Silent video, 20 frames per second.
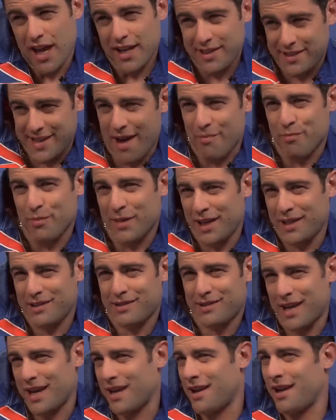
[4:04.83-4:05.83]
Is that me
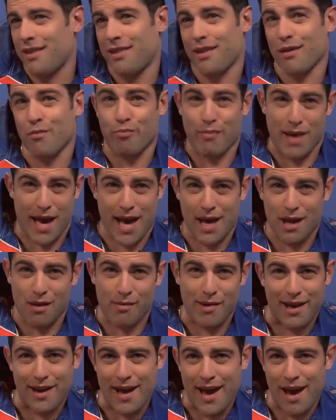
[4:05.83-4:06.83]
saying anything bad
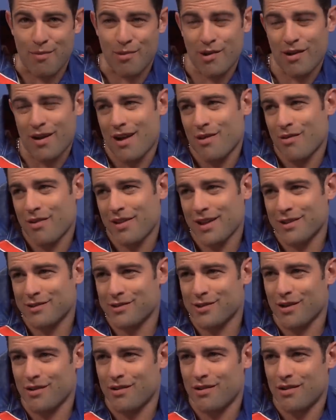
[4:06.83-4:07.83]
about Hammer? I don't think
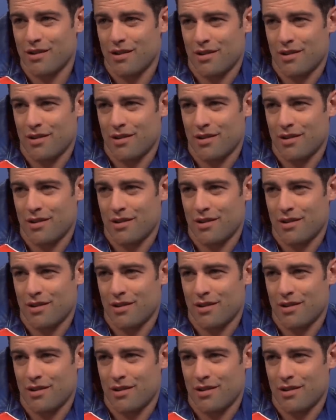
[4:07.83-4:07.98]
so.